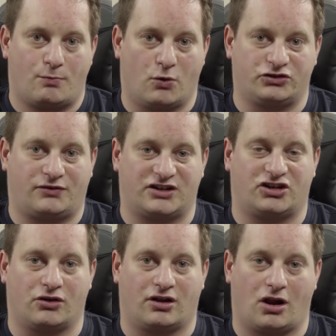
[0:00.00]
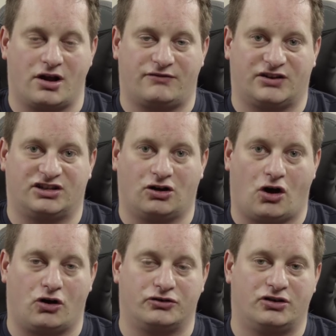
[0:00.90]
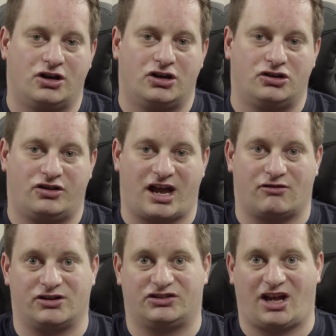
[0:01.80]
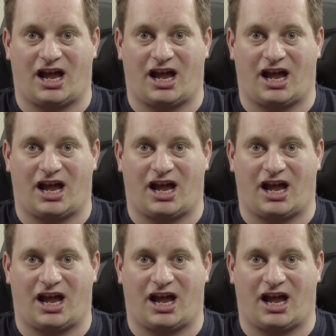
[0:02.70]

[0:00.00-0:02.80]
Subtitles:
Once you've actually got the light fitted on, there is